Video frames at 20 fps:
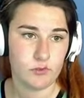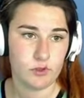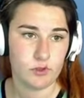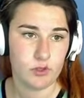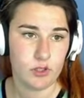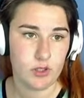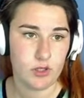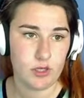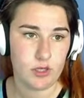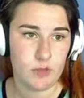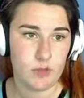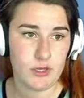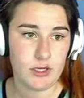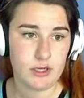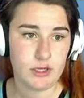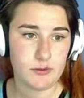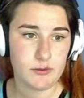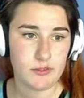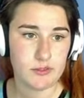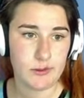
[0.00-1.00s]
Pick a number between
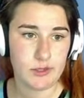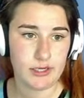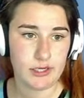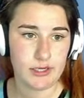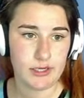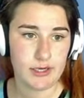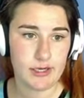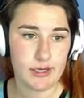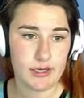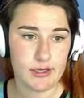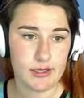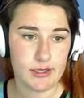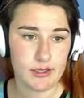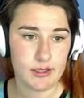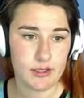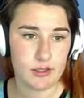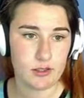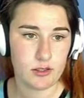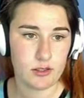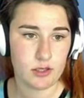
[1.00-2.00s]
one to nine.
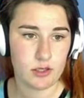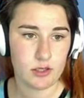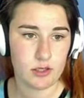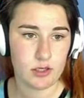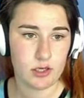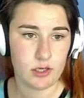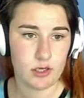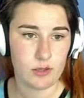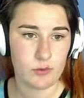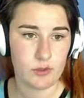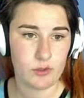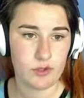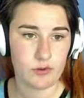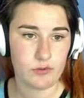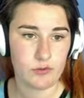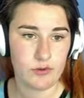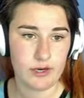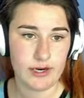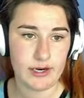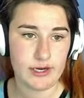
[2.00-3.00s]
I want
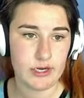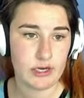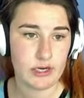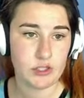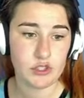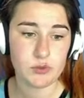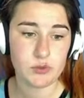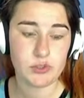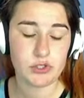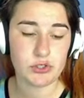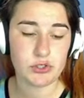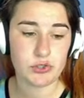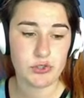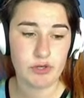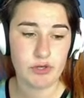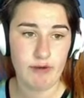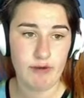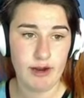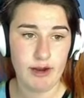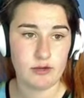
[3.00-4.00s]
to I just want a true
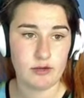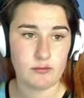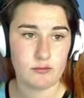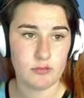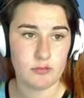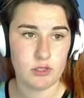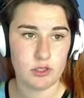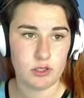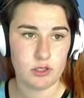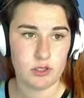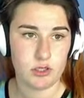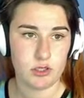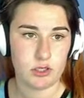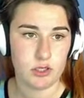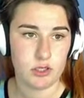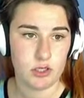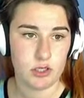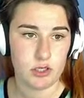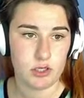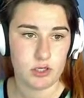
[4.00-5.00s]
random.
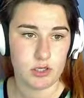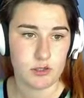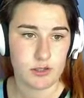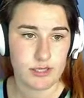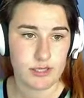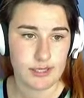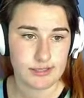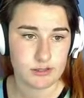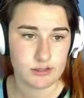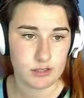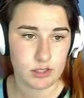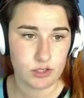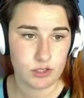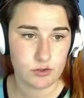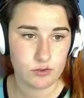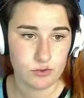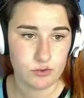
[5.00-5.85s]
Yes, can you?